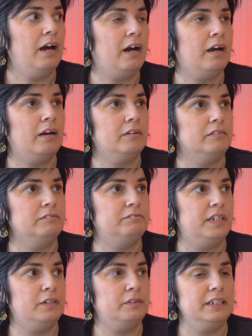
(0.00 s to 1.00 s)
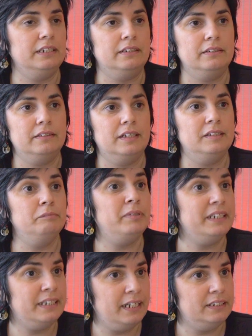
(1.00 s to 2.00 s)
are very
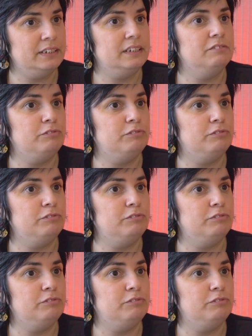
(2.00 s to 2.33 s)
implicated,